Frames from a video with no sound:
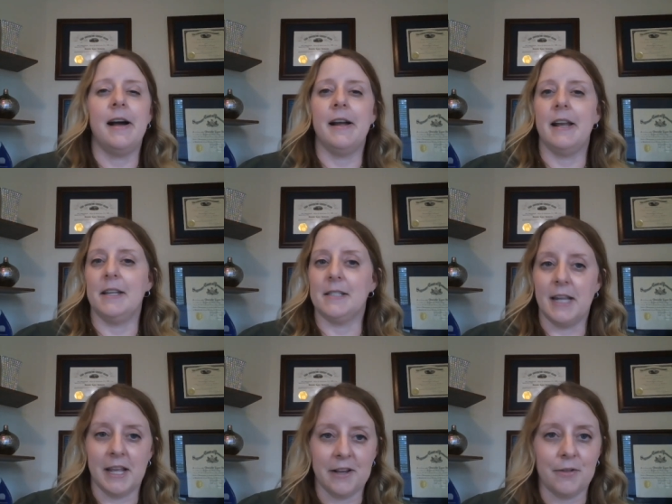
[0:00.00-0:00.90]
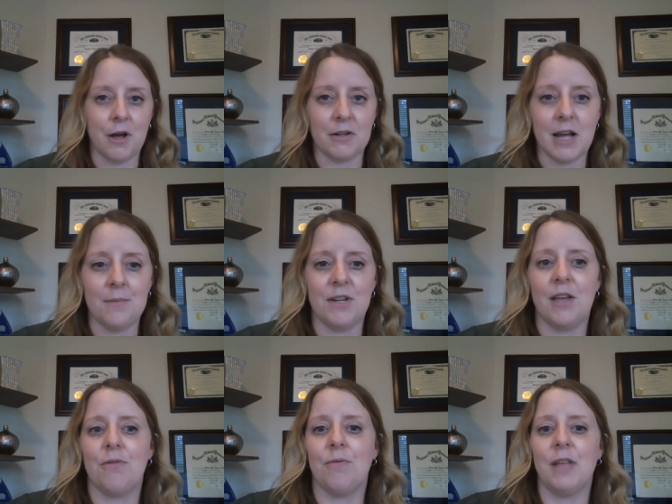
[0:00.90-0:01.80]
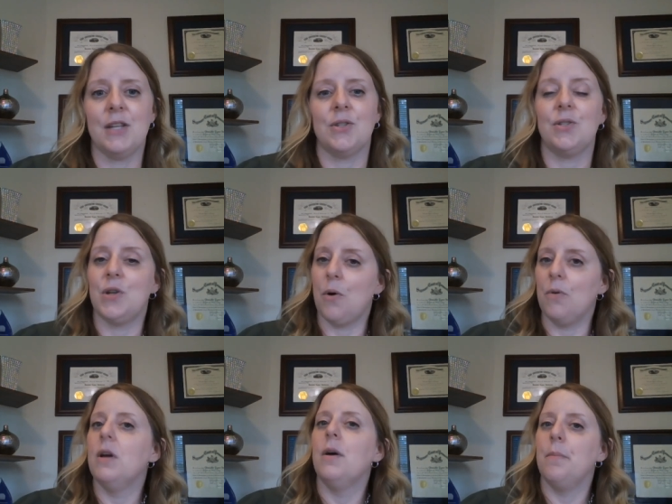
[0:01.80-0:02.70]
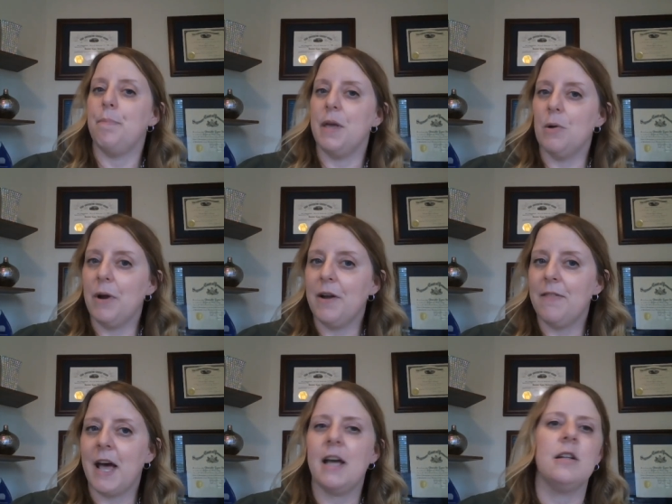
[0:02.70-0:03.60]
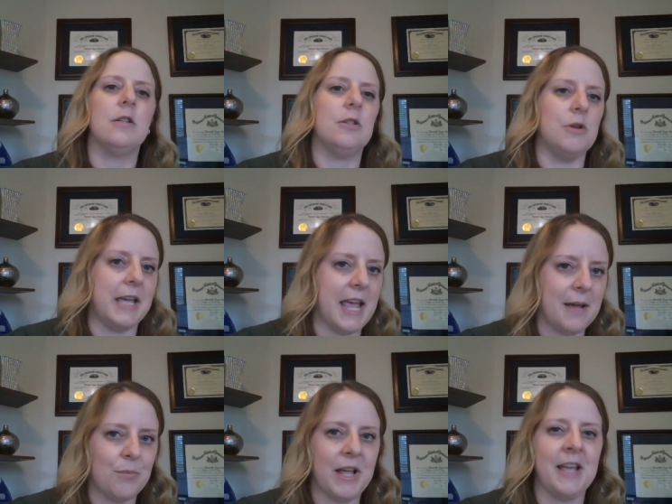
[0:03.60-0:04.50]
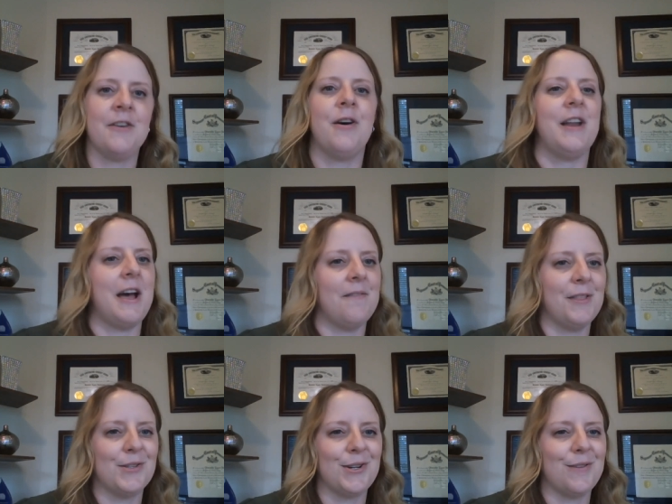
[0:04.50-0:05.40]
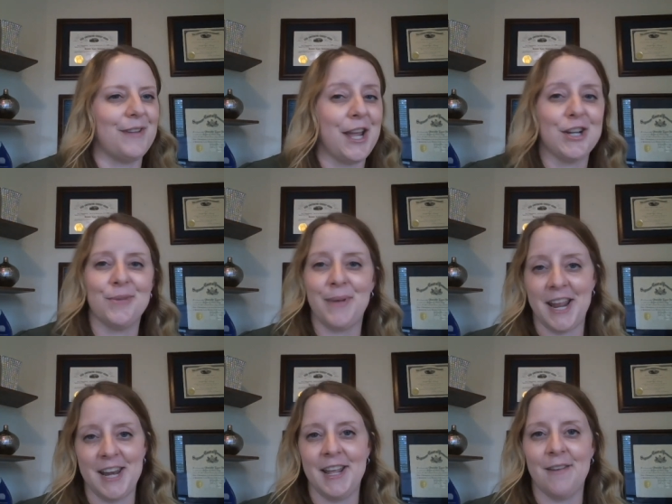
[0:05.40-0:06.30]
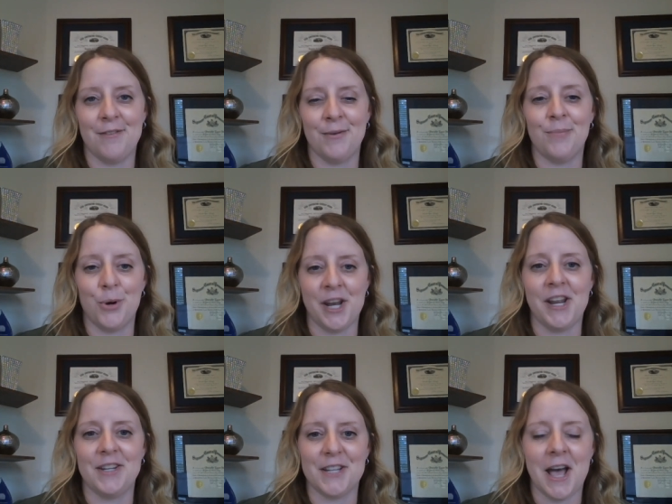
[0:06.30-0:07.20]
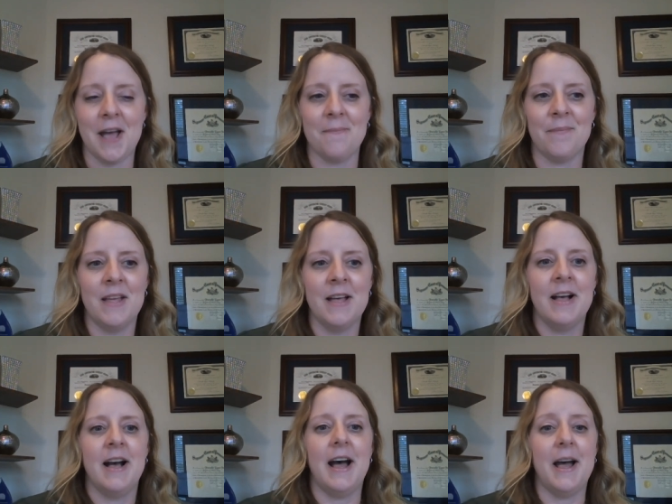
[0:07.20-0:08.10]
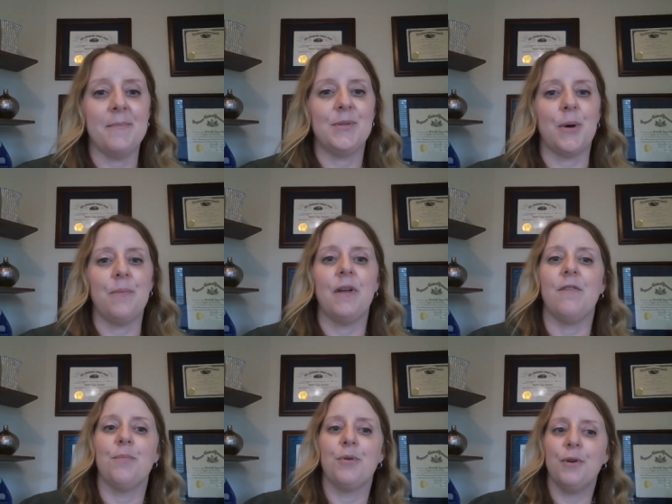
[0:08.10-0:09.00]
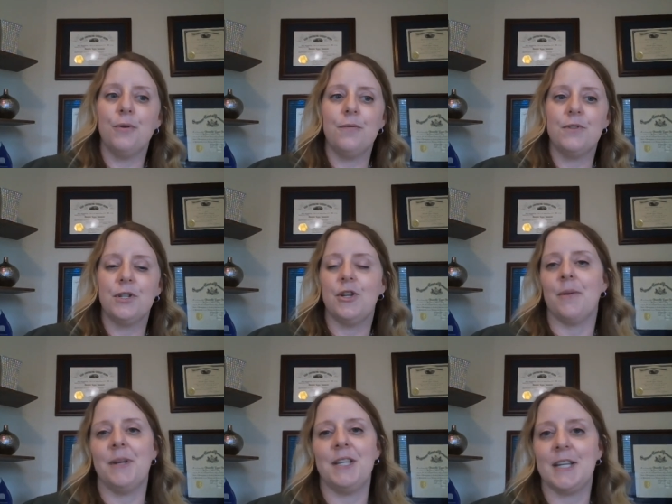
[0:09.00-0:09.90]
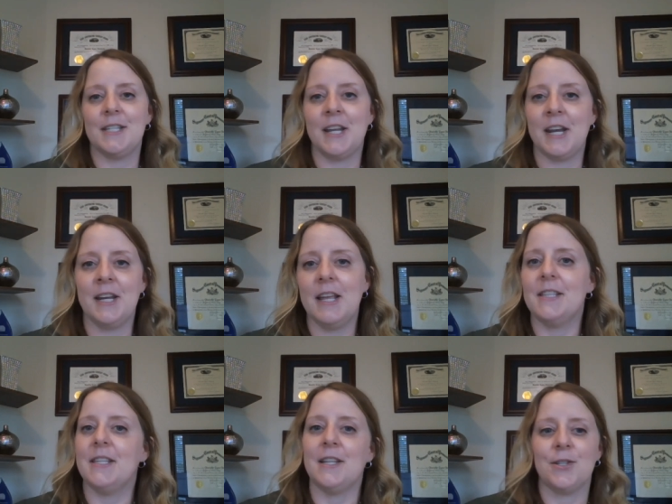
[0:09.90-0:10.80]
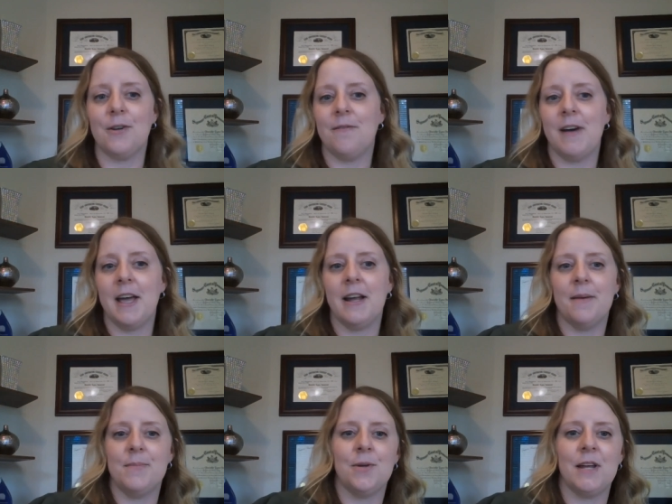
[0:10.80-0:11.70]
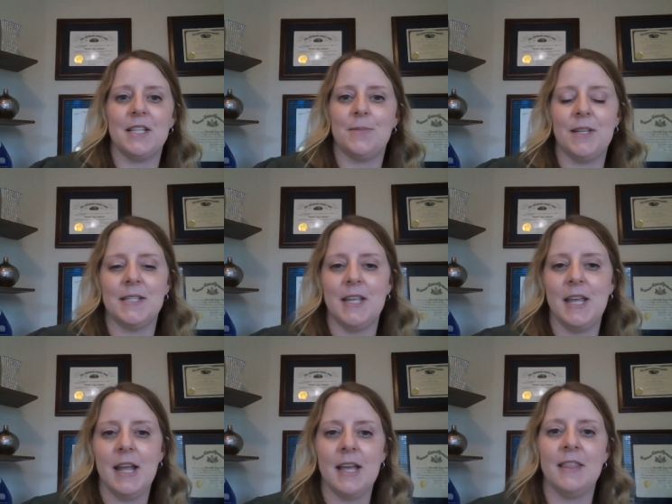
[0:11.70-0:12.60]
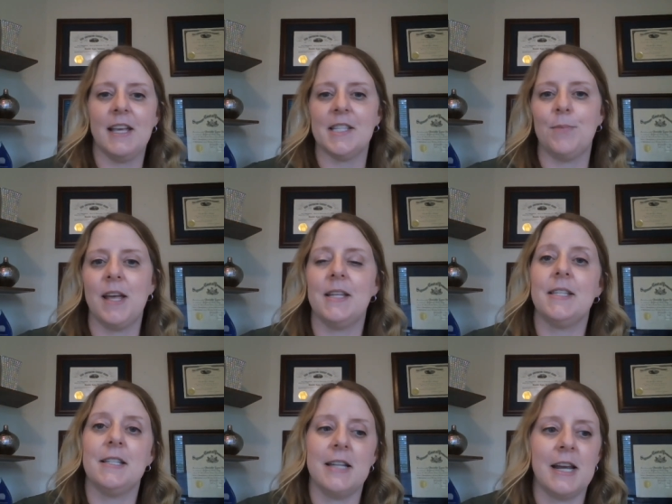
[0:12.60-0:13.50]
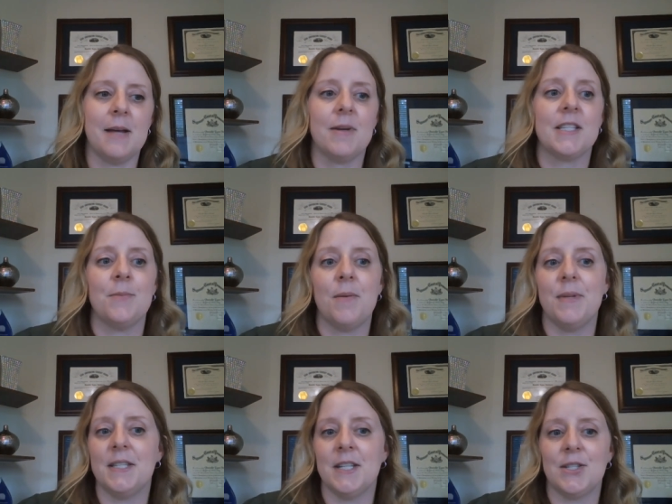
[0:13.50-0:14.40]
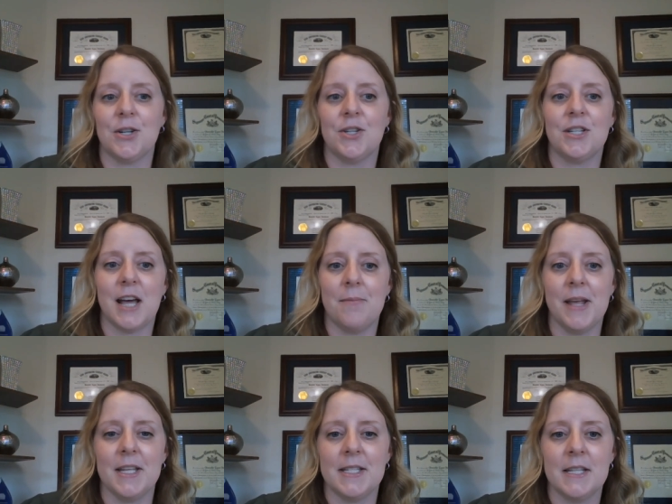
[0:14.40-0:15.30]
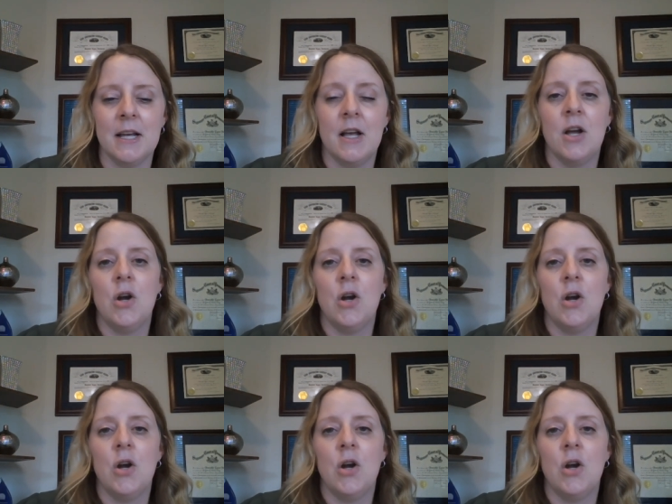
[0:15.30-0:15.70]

and it's taking a long time to get through these. So be aware of that. You can't plan on having the certification by any given point in time. So if approved, you're going to be designated as a certified HUBZone SBC in the SBA's dynamic small business search database,